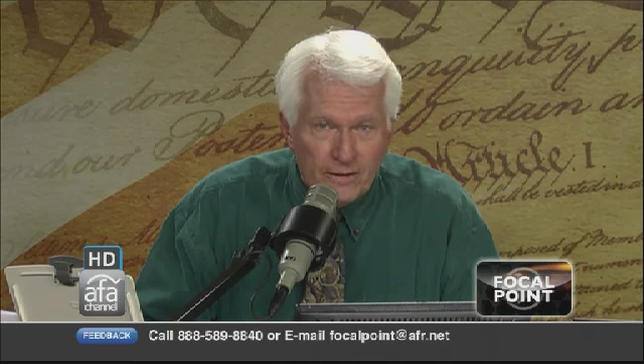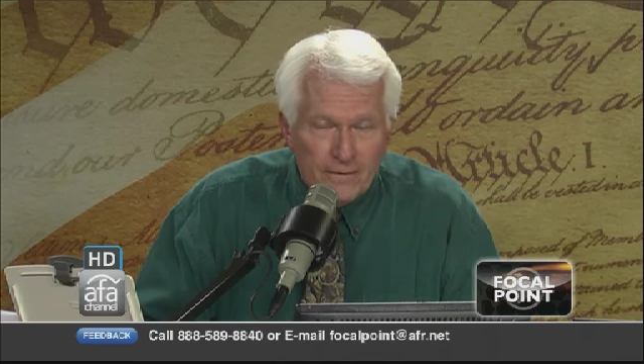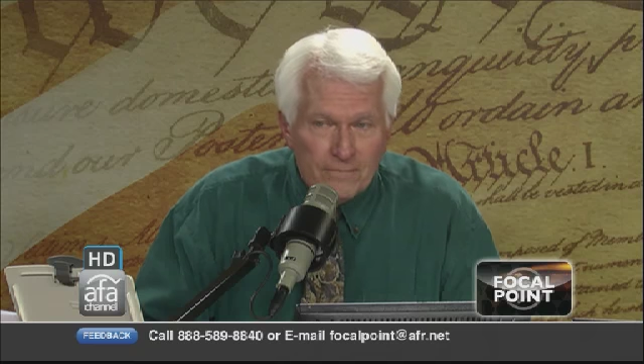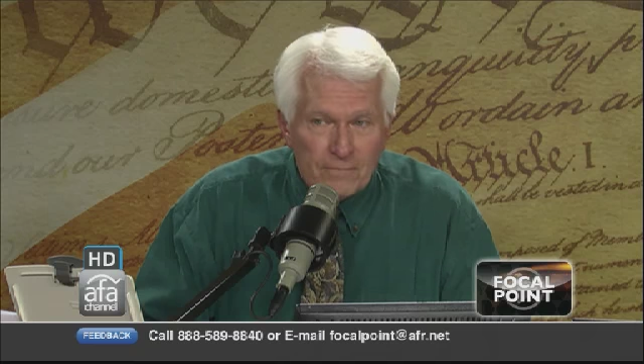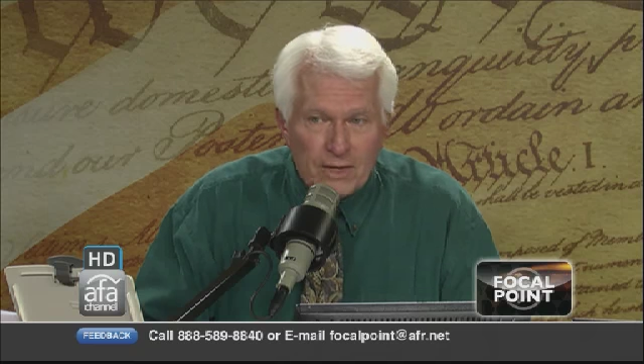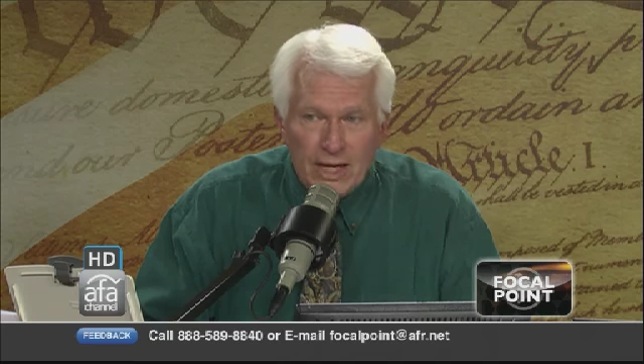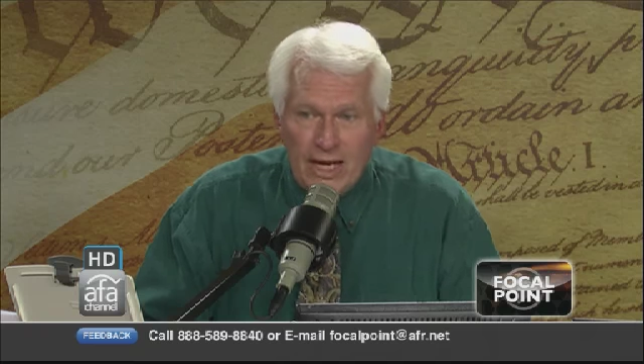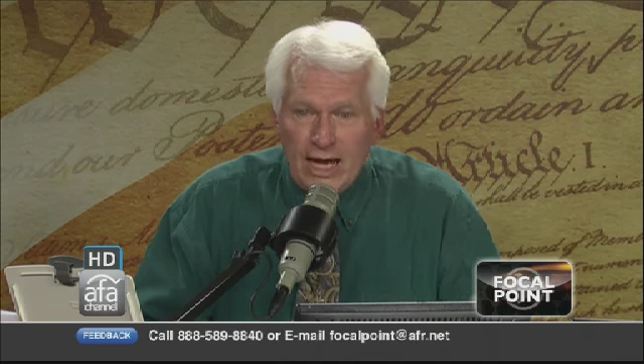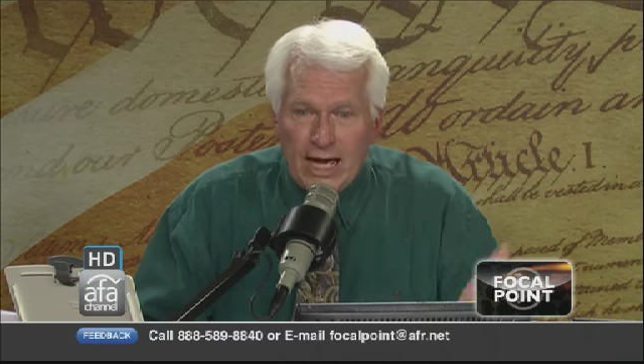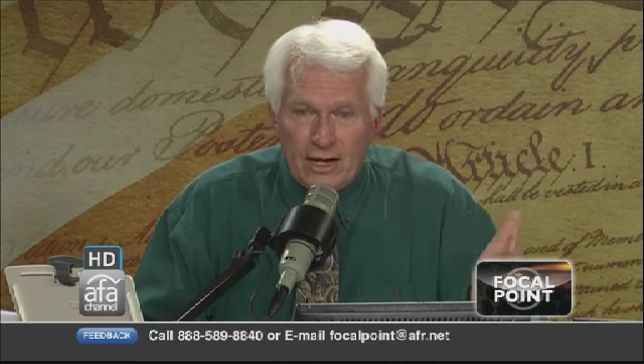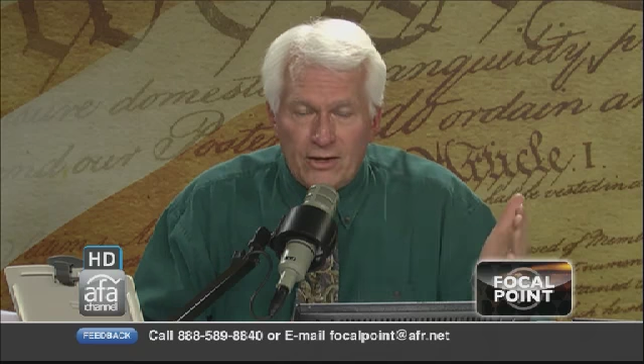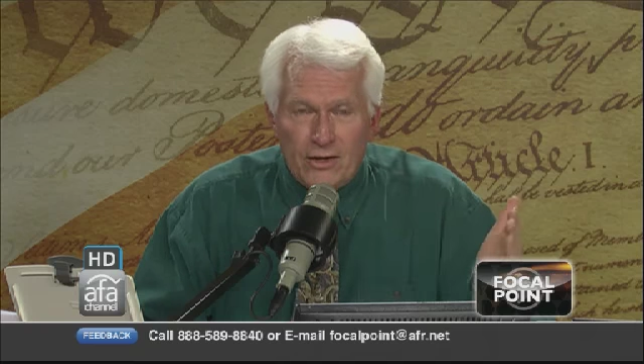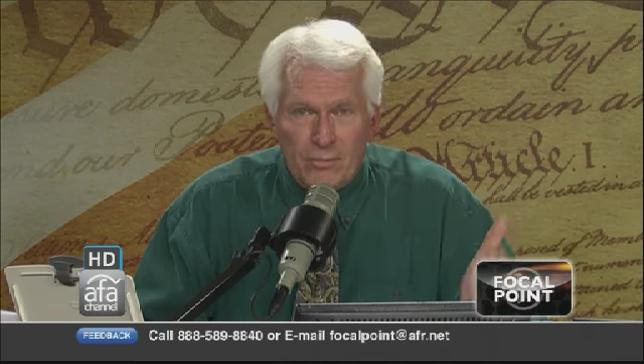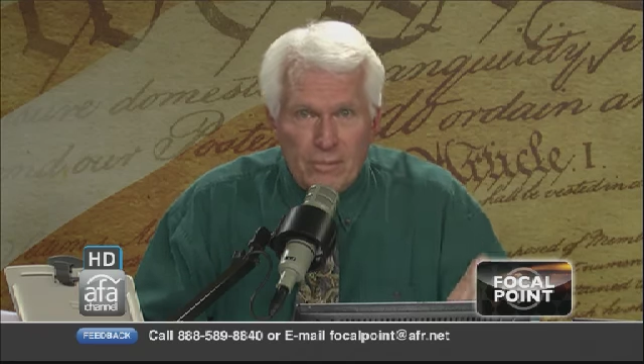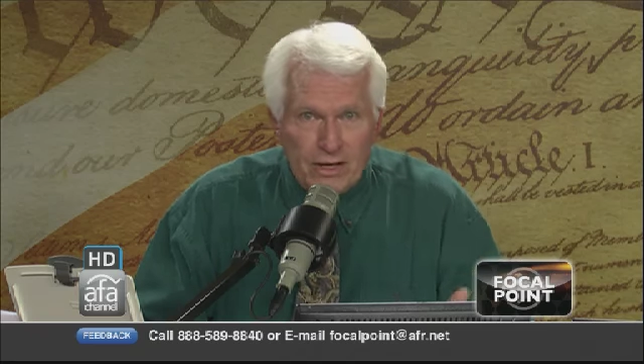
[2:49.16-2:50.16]
He had a
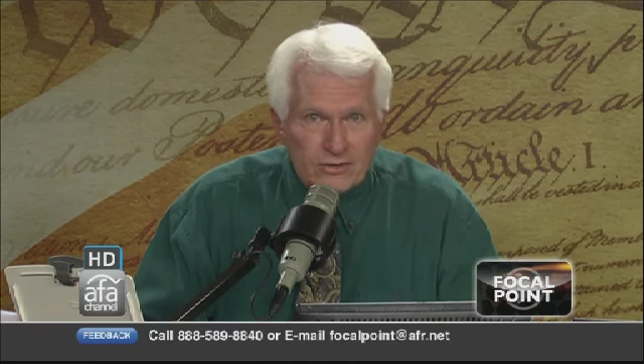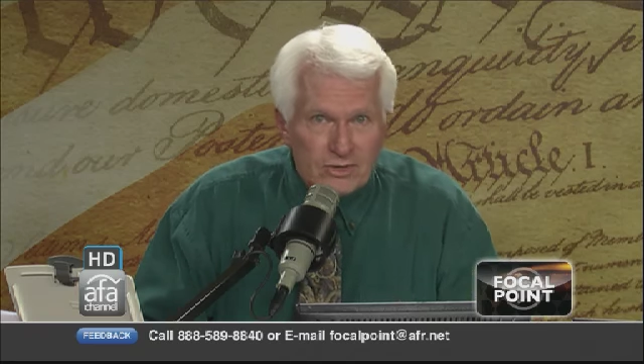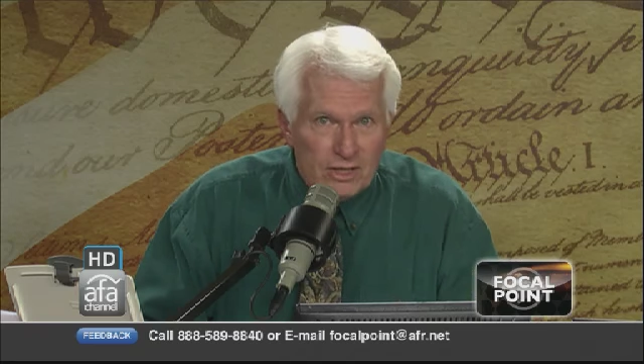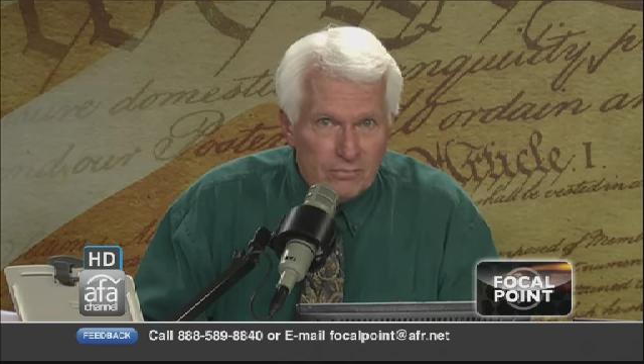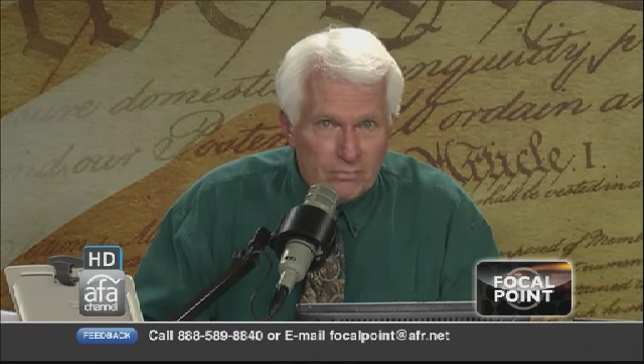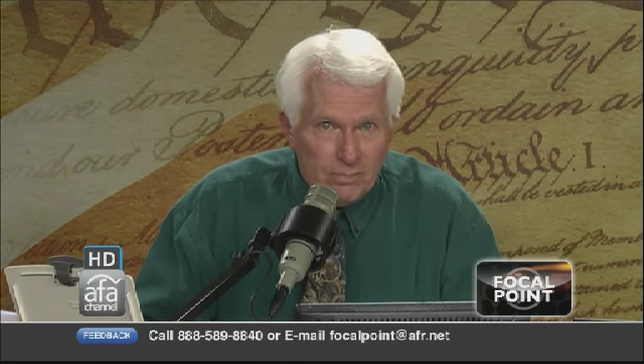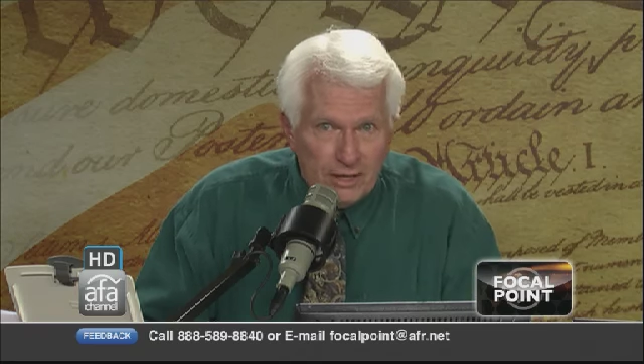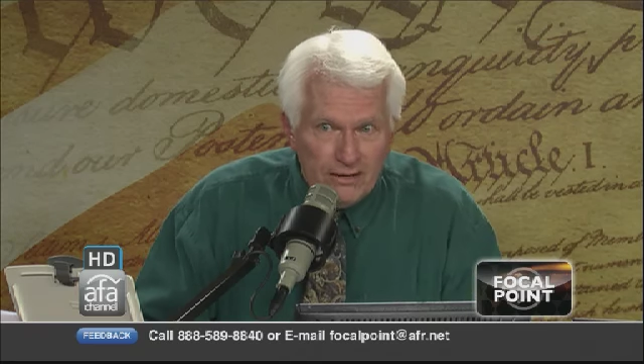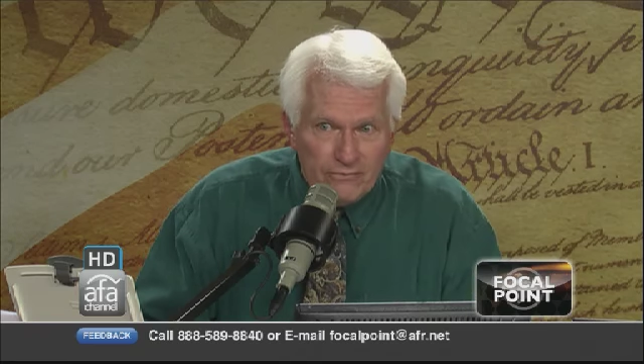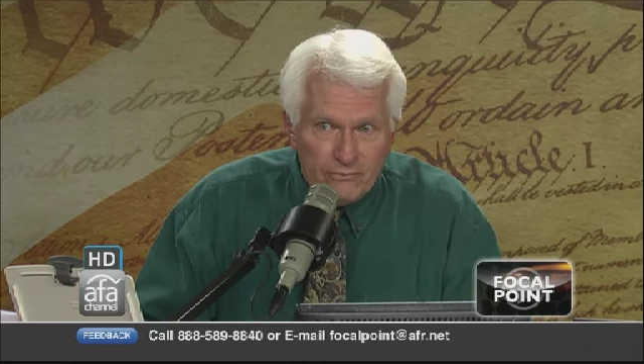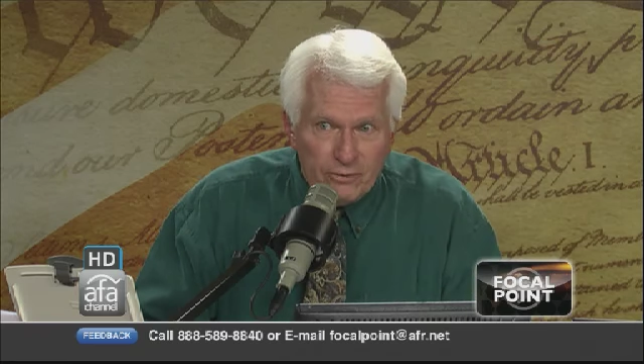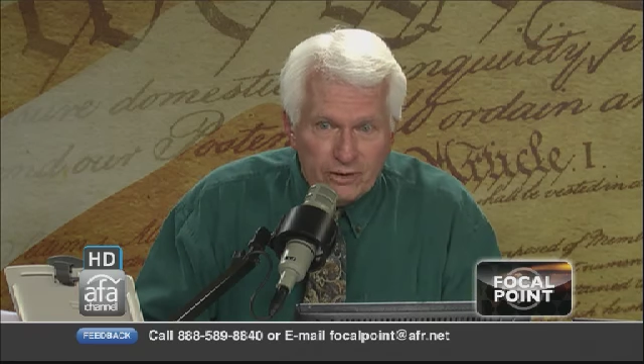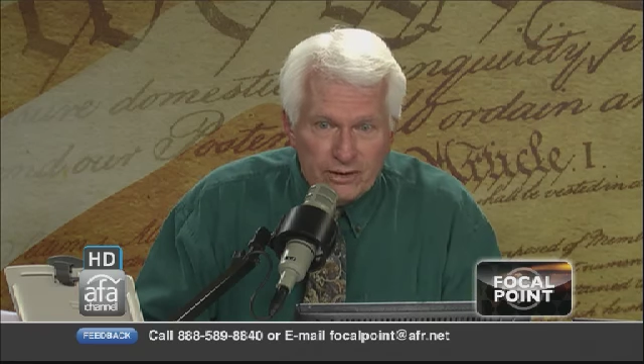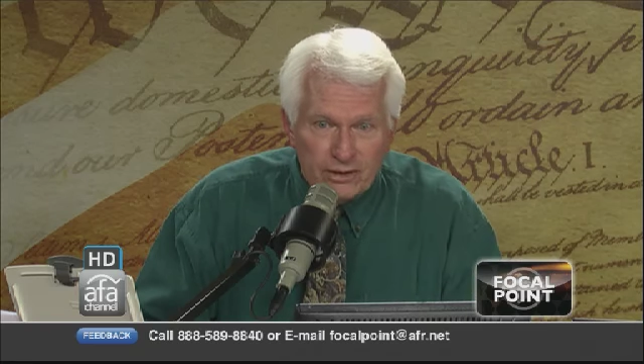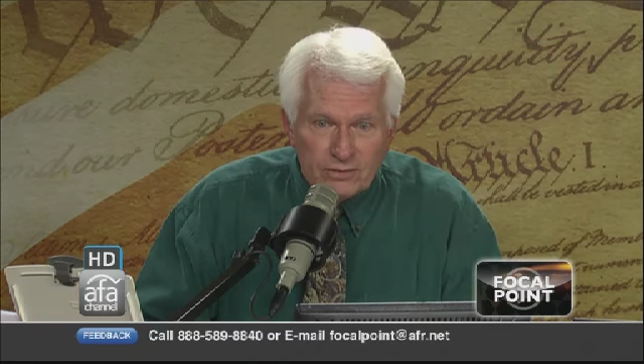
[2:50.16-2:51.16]
domestic beef
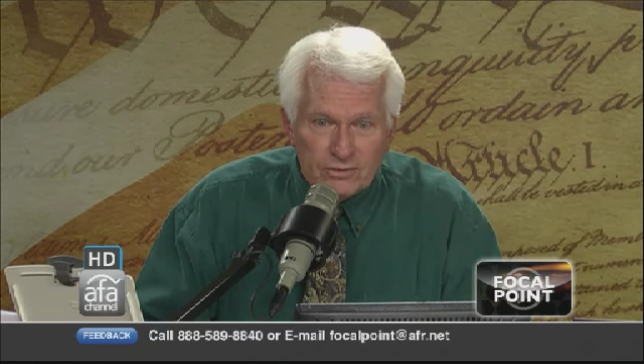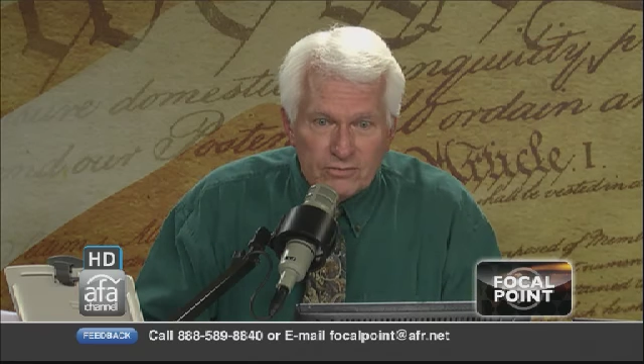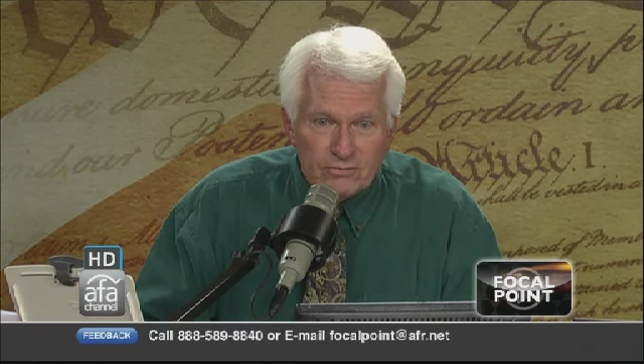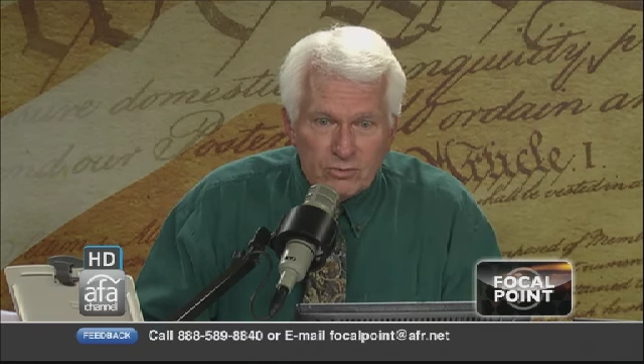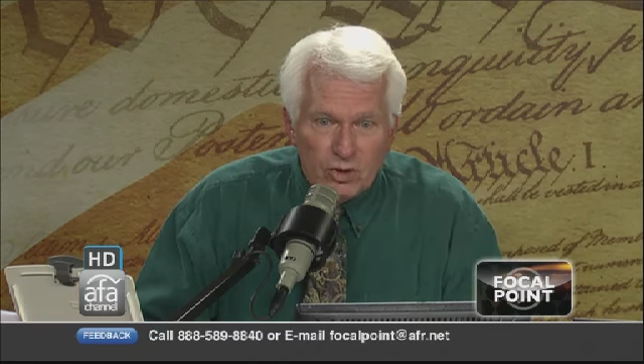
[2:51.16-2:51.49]
with his